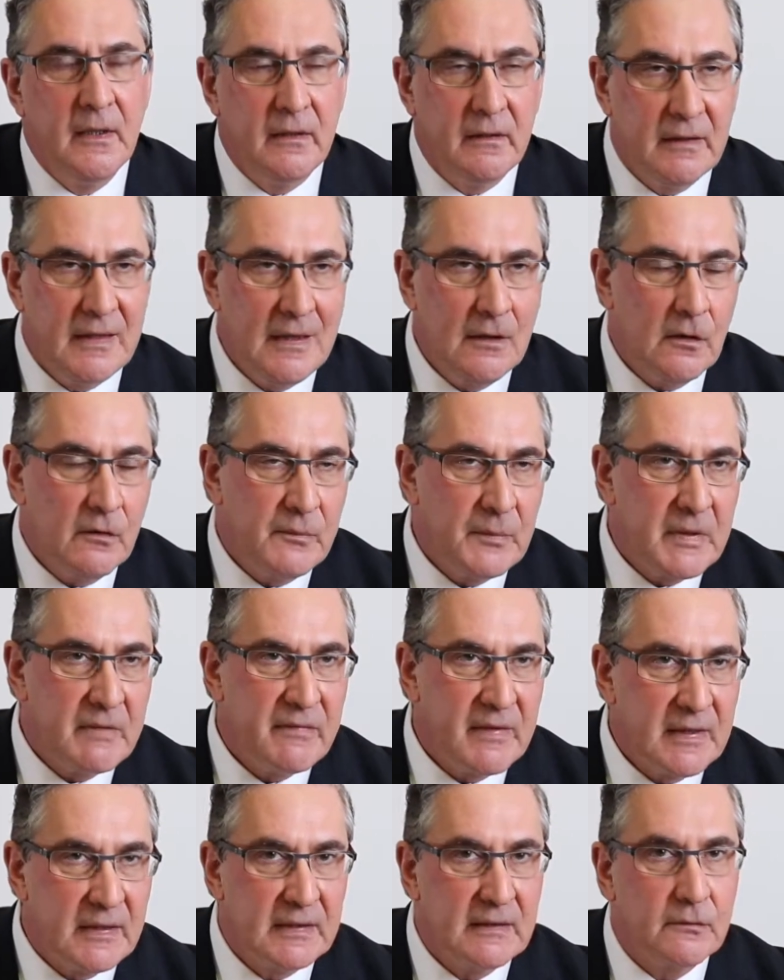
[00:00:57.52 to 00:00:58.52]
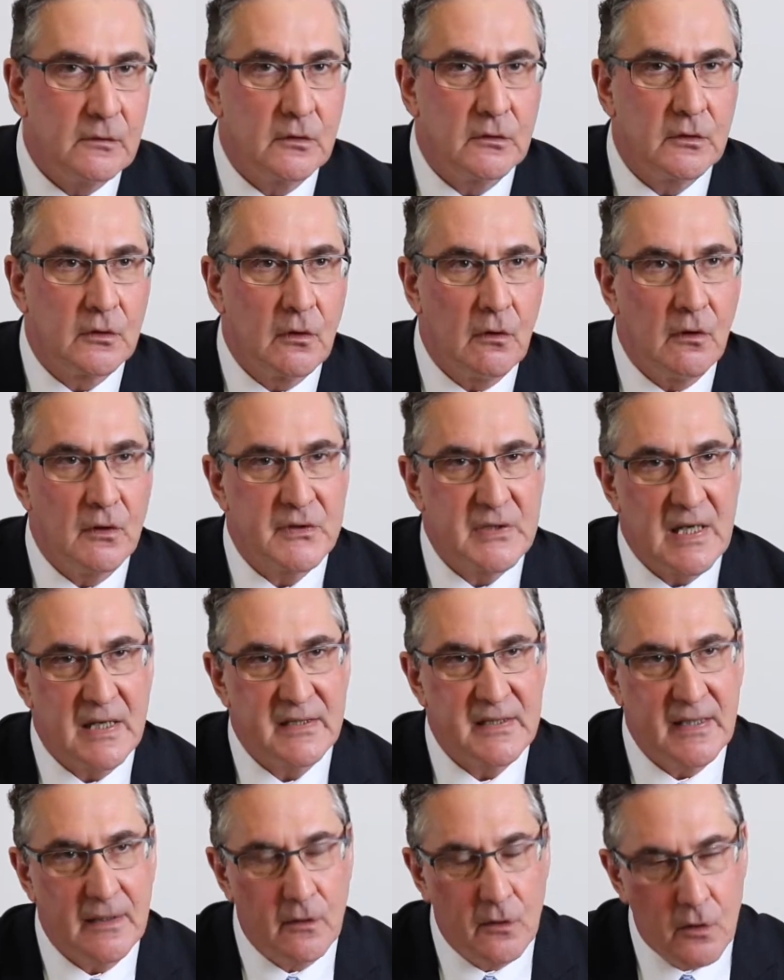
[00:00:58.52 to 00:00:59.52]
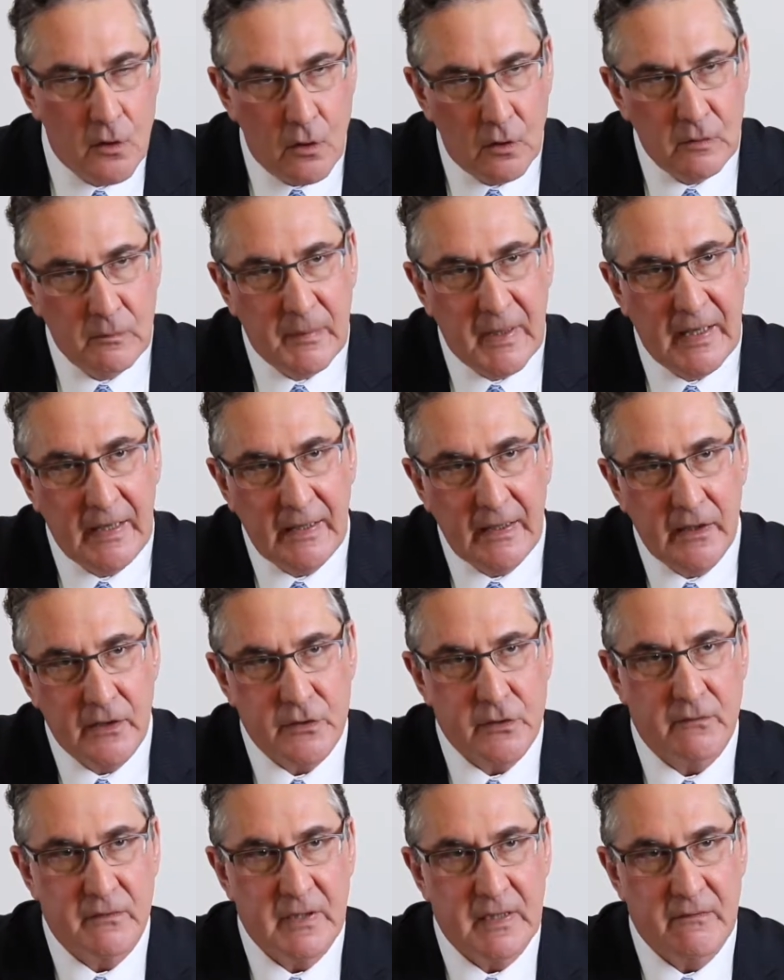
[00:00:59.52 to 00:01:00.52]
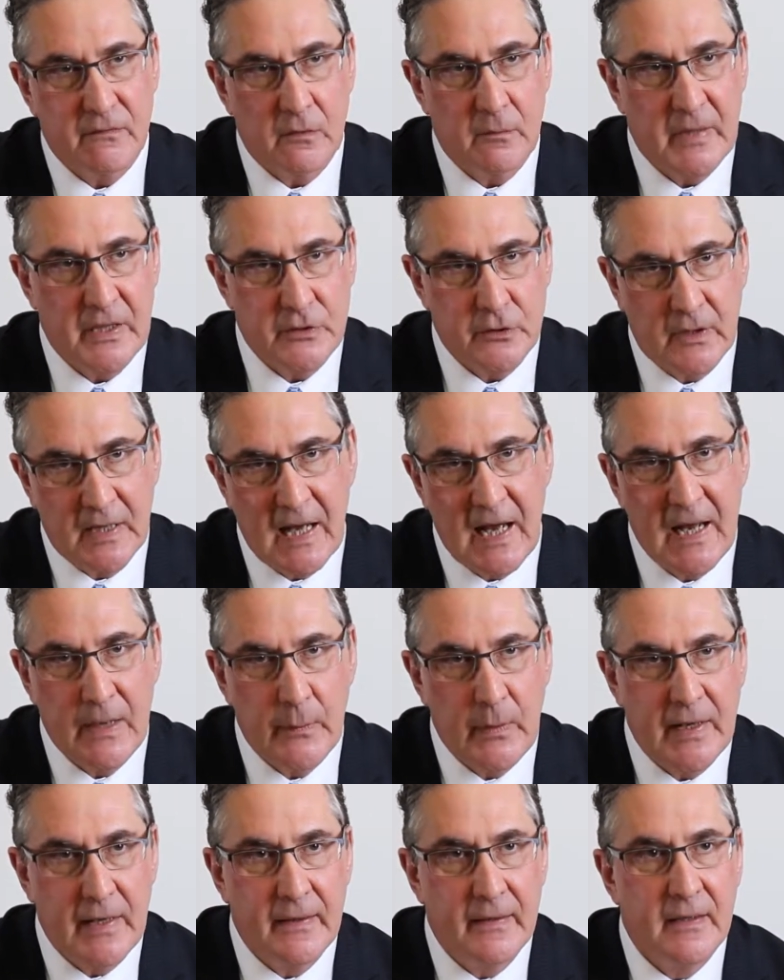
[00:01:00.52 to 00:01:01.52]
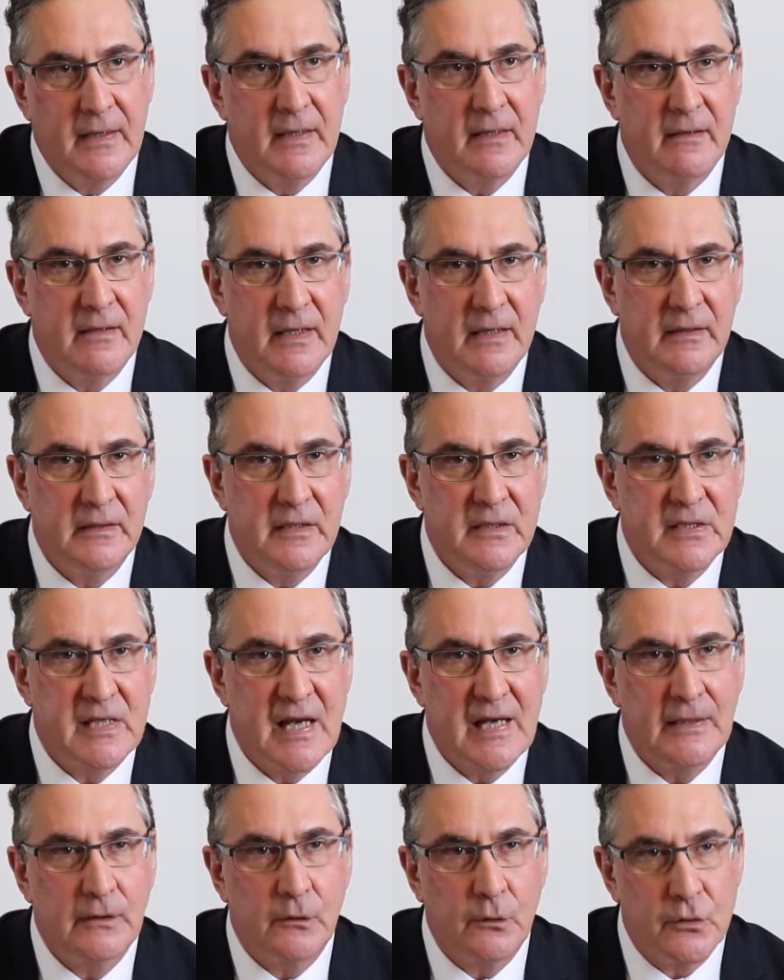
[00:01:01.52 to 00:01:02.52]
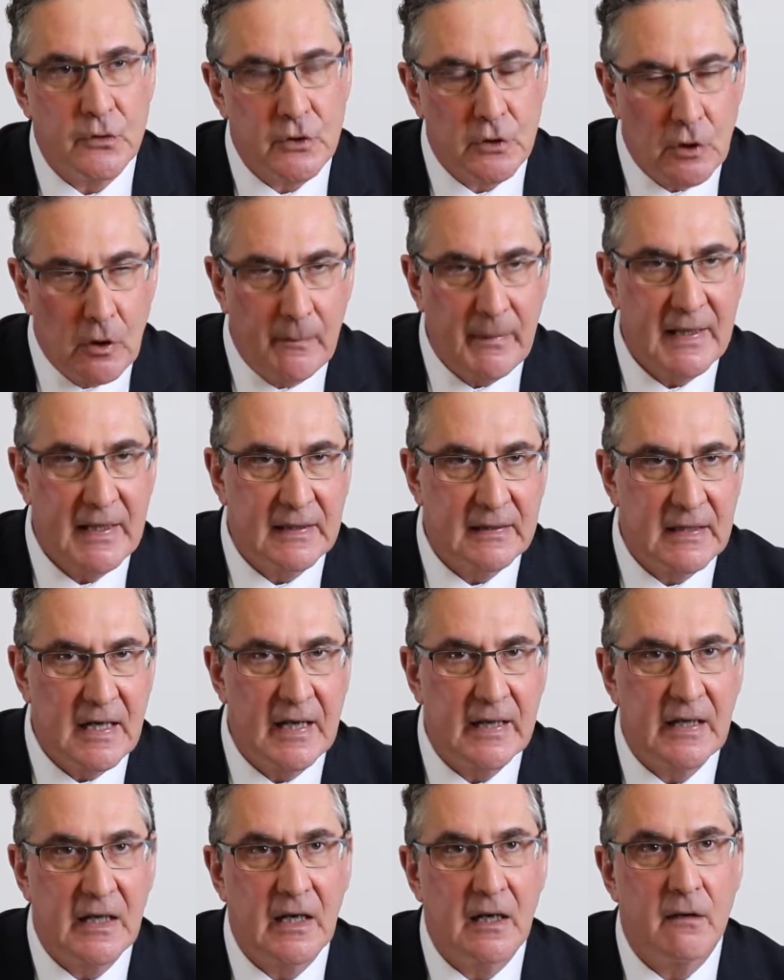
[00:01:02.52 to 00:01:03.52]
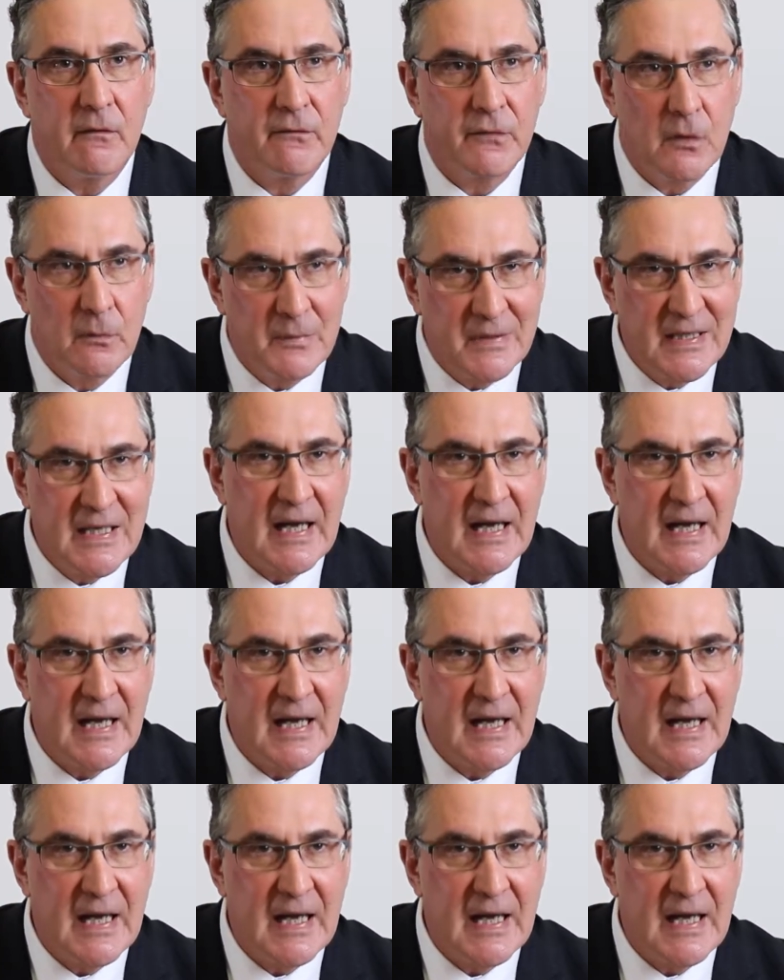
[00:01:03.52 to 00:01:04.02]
Think of preventative controls as the road barriers of the information highway. They're designed to stop an attacker from